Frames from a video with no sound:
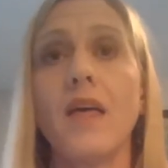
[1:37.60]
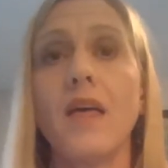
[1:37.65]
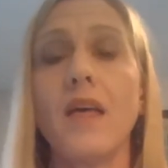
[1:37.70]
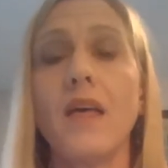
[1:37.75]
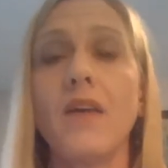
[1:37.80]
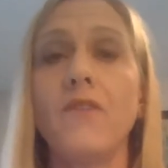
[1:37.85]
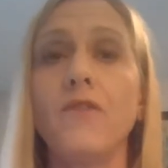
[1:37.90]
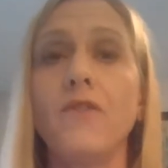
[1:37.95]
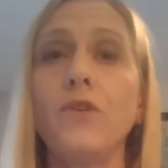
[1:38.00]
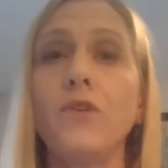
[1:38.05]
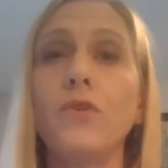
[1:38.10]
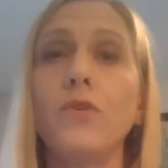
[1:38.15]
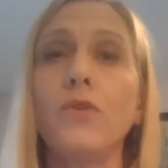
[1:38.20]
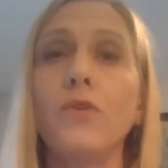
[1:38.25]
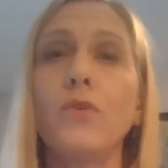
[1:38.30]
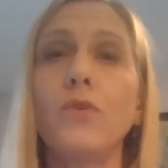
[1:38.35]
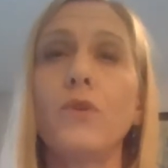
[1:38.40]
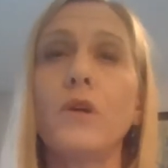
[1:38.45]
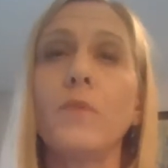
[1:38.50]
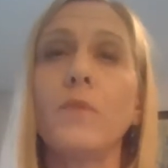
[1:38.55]
If
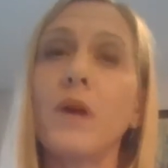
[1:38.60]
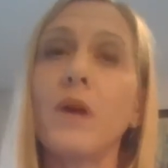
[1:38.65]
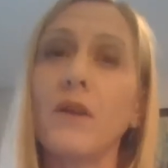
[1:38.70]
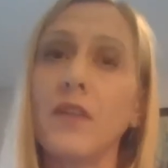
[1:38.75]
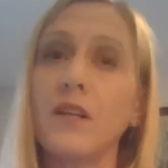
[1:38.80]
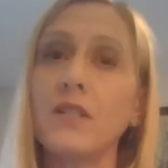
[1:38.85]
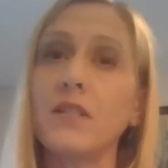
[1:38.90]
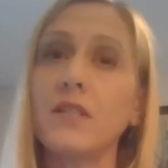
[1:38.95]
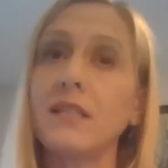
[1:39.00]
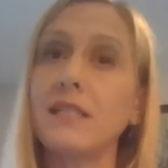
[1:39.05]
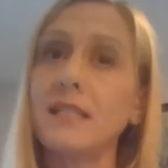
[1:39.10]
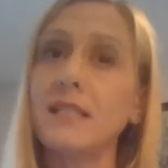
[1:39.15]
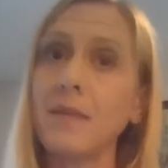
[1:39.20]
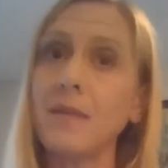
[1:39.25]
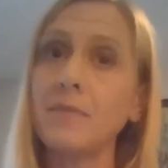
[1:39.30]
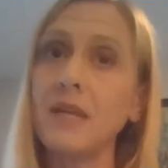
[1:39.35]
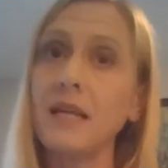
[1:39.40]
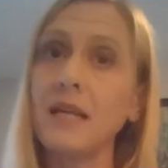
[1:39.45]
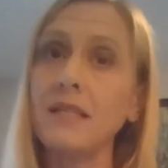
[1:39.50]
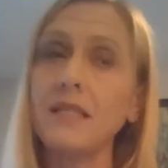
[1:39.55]
you compare that to the
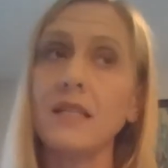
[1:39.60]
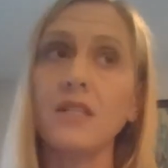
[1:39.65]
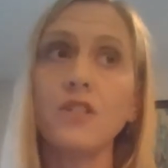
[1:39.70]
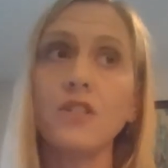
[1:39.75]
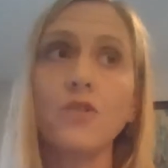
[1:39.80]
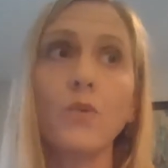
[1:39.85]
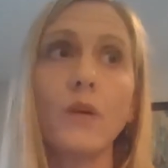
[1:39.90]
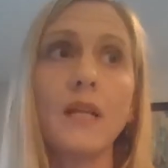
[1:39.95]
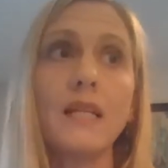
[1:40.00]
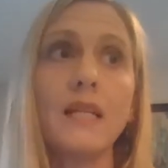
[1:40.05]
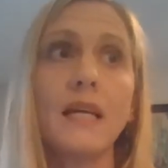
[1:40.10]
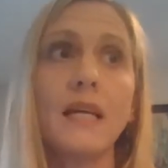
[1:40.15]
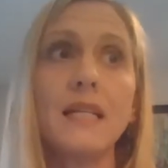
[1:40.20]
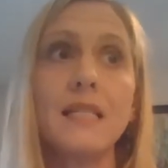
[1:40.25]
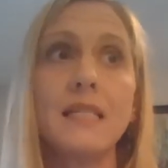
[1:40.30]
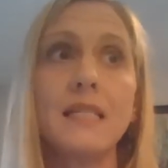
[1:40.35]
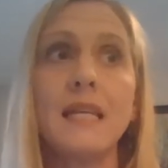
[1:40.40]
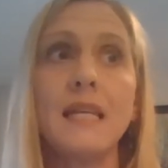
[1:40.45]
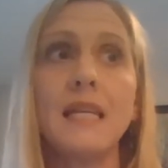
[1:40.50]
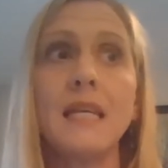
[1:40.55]
same dates in
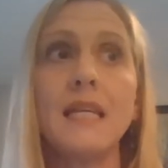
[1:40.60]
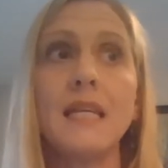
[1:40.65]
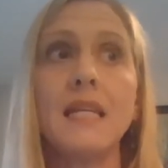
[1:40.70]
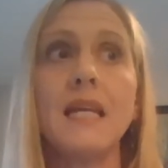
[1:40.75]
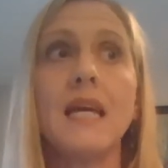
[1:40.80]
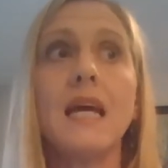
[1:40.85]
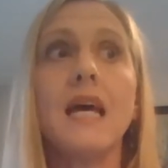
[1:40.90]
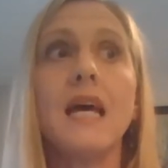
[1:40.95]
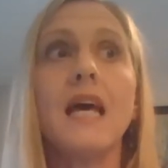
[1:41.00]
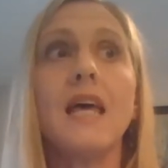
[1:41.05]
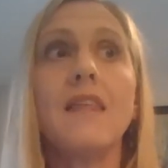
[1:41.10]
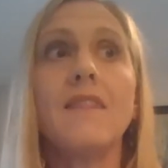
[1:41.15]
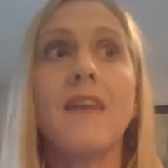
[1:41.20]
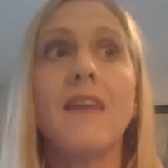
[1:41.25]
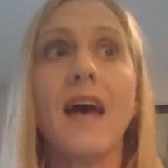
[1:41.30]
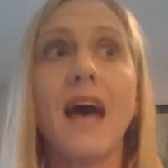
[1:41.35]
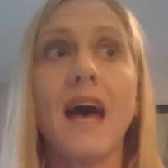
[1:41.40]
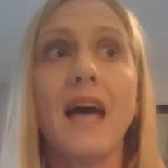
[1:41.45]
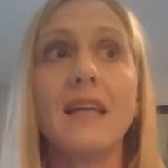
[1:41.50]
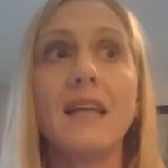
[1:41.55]
2019,
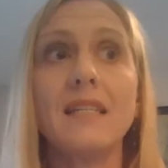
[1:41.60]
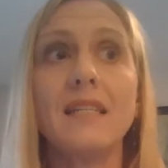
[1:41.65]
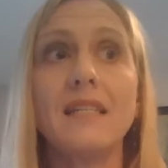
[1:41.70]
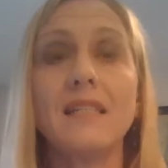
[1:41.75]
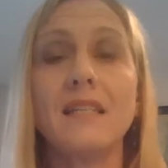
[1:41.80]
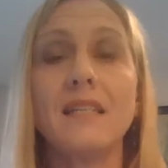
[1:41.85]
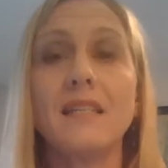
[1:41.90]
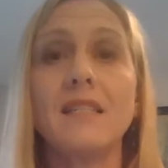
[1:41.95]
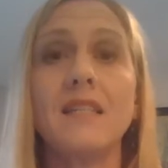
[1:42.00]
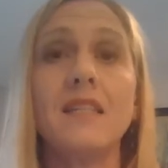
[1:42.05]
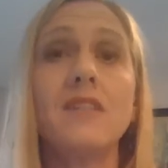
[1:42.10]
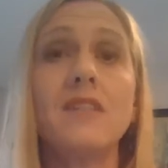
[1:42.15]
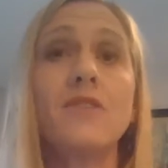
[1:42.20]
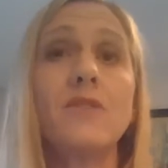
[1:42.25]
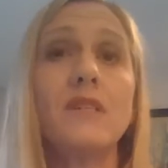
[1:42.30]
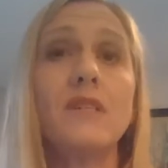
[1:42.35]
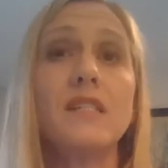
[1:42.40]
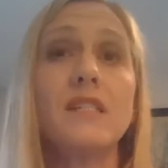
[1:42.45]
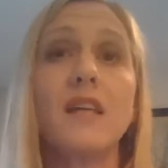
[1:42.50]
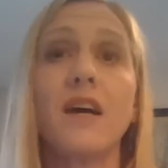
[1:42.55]
that is a
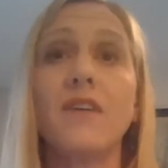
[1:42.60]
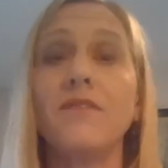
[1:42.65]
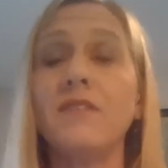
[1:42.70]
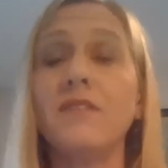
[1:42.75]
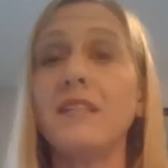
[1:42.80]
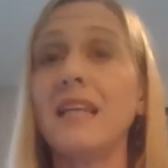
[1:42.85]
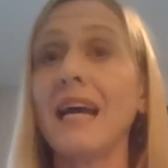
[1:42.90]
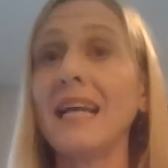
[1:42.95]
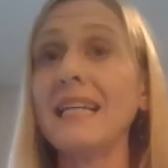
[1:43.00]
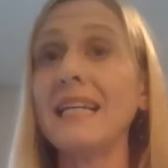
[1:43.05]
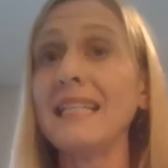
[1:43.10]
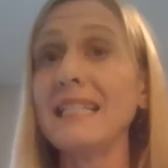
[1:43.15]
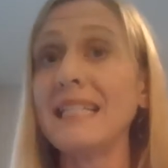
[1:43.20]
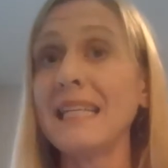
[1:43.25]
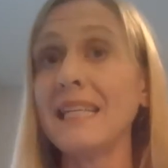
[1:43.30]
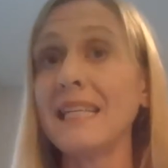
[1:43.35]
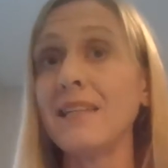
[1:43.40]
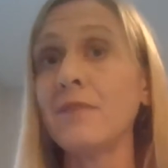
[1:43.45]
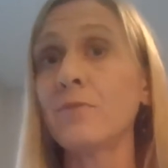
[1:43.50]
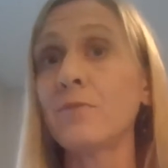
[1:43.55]
decrease of
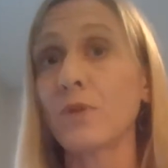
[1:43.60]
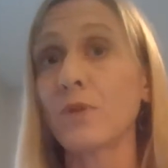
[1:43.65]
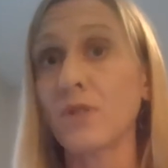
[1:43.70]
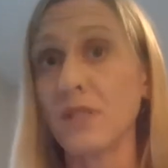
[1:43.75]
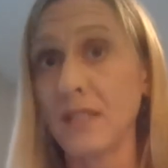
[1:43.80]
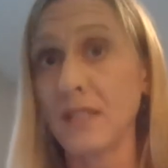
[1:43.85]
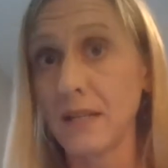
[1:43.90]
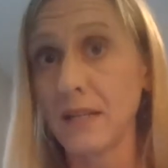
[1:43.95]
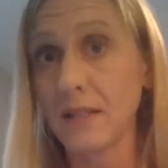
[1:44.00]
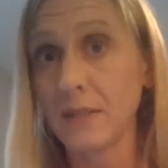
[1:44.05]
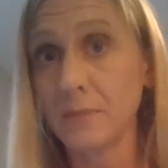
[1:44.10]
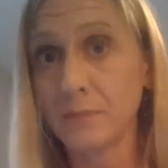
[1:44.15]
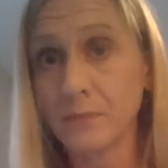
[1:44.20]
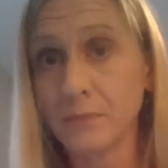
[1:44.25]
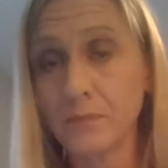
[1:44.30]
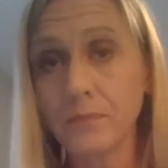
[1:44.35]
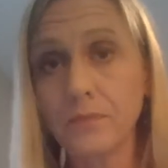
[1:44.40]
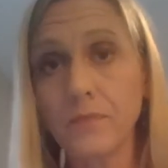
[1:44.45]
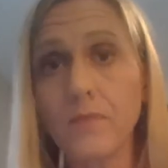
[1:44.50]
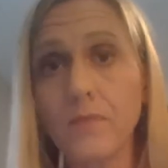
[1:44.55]
19%.
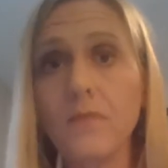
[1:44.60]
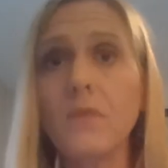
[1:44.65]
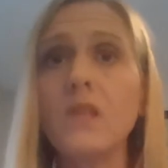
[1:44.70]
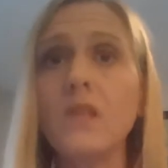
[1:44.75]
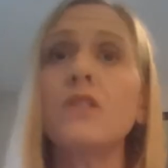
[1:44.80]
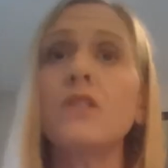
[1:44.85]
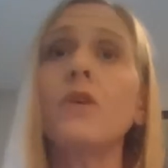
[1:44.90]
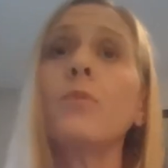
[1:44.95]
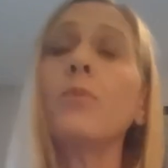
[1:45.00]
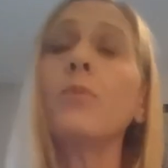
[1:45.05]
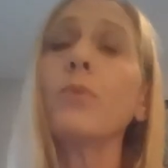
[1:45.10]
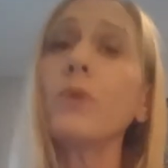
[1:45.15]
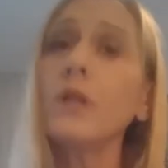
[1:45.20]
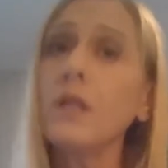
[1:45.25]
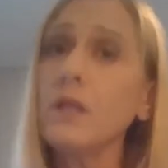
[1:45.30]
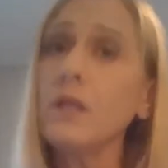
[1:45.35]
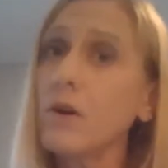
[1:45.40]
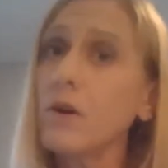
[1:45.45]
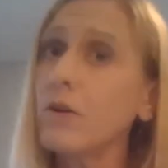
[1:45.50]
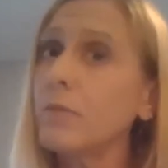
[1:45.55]
So
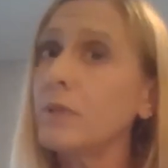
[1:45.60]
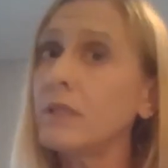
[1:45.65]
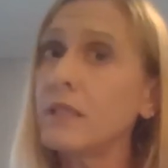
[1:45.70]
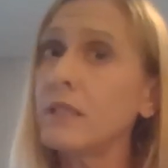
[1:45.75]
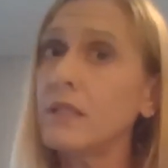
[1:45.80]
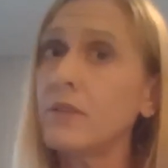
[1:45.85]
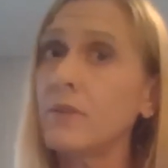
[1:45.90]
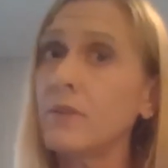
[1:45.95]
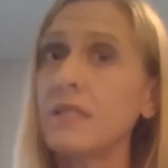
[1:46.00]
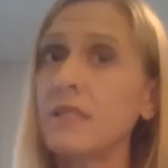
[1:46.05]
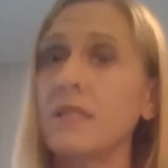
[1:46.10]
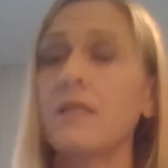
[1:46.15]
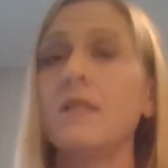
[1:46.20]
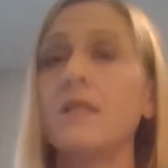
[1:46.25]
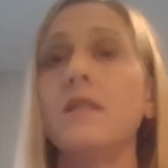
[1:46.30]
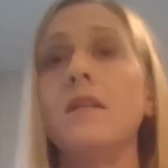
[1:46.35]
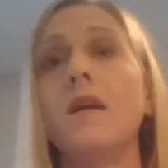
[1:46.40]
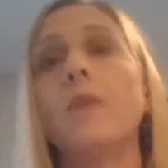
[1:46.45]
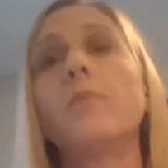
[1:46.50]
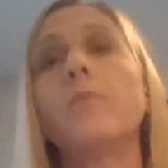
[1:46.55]
pretty notable decrease in the
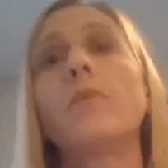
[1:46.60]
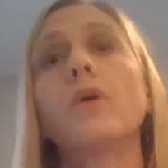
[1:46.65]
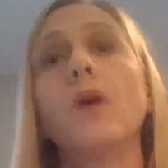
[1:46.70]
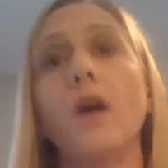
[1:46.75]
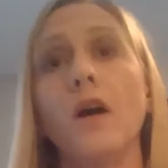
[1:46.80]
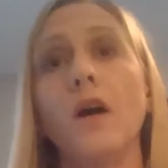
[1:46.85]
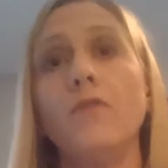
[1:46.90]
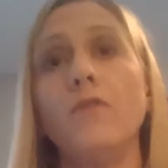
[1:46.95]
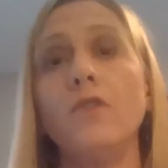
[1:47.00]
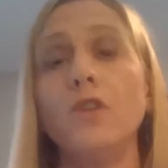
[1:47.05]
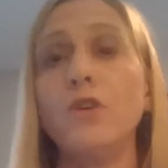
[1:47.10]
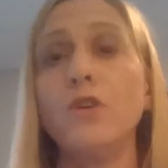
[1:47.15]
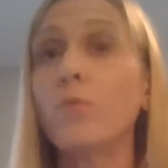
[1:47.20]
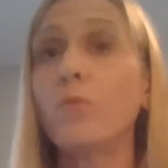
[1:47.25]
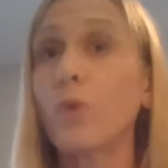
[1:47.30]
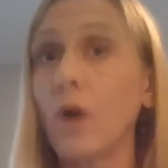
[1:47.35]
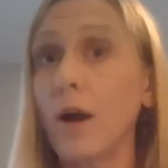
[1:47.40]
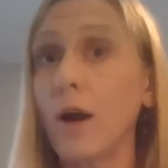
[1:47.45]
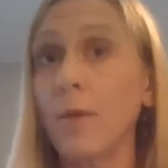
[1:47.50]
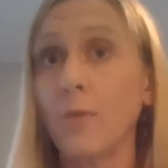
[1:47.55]
number of new
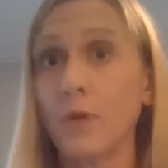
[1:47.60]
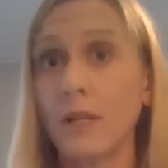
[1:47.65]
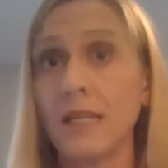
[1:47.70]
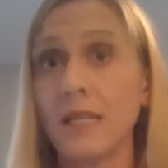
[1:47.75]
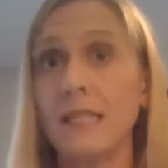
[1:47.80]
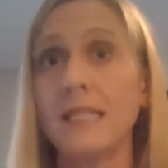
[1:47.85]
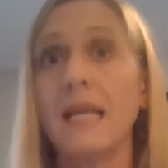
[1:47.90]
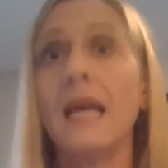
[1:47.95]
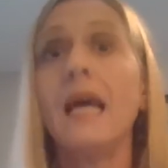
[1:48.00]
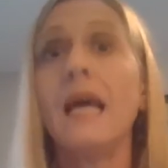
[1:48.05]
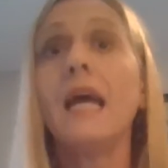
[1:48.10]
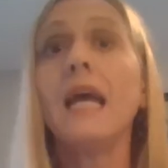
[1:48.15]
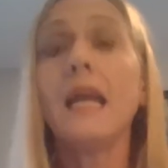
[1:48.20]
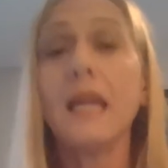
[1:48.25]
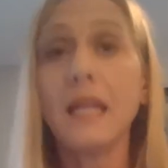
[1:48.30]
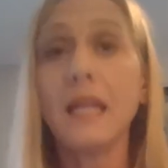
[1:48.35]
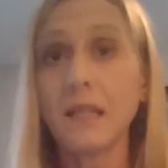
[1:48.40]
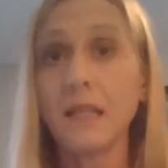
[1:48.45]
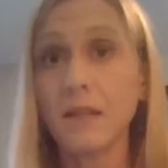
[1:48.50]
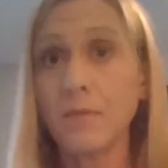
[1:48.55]
properties
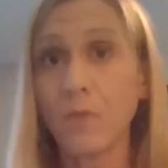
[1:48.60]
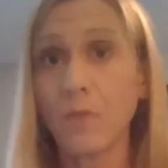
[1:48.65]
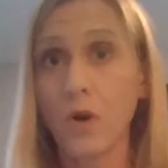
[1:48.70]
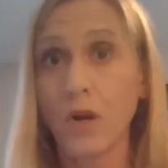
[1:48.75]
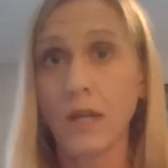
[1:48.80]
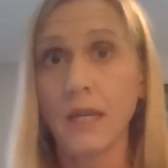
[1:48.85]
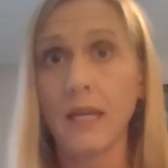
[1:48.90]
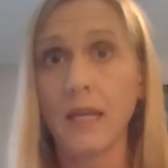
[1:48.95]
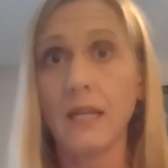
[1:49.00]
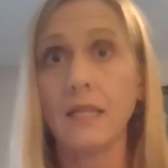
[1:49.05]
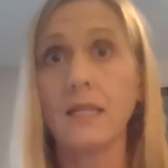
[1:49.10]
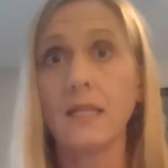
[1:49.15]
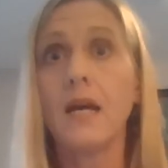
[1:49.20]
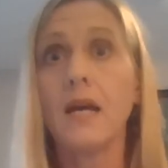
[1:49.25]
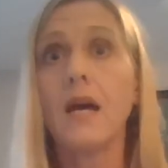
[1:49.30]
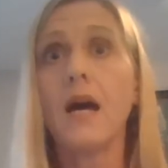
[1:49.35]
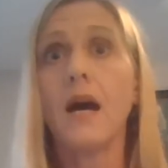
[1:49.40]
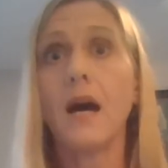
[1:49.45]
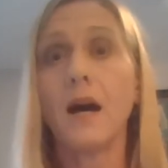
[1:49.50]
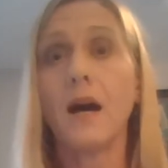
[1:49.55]
hitting the market
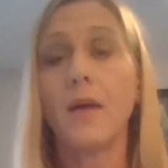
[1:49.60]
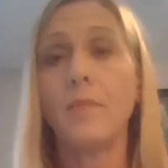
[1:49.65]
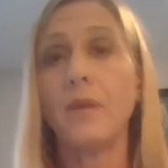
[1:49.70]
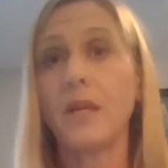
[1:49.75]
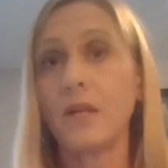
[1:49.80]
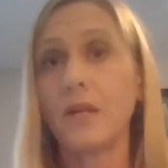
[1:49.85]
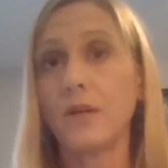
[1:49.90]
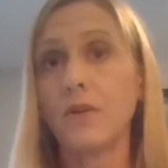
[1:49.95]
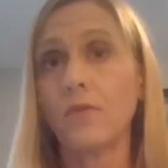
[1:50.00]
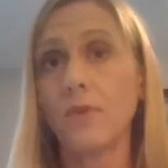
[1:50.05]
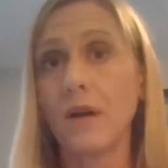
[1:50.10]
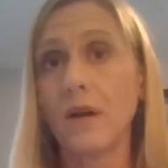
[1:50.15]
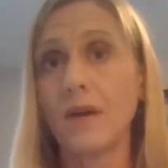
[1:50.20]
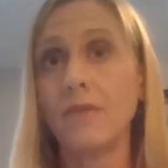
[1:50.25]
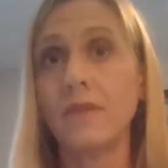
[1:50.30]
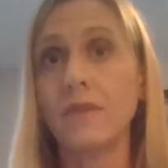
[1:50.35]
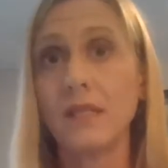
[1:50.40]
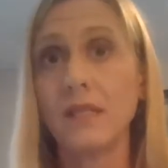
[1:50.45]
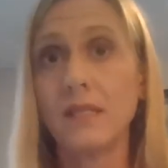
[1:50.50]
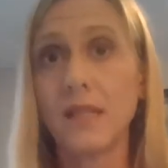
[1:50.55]
in and
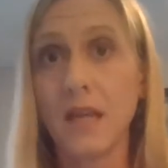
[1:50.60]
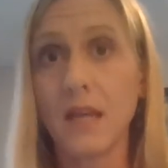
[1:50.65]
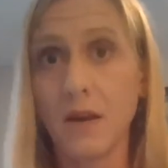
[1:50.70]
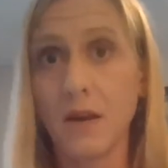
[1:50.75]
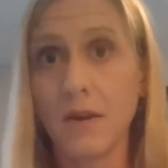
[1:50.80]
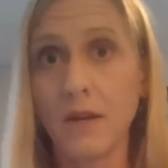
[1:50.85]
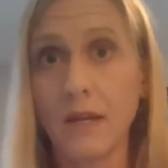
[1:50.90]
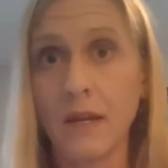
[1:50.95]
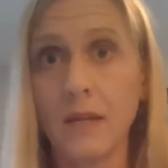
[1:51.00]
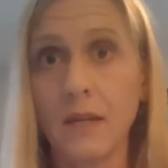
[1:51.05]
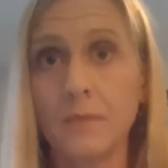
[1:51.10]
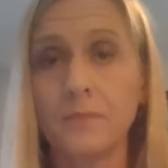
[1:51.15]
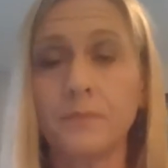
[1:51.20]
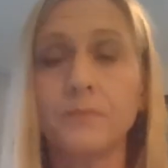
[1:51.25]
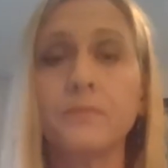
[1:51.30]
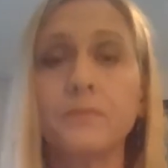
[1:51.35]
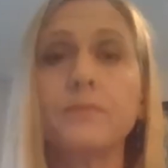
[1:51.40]
around this area.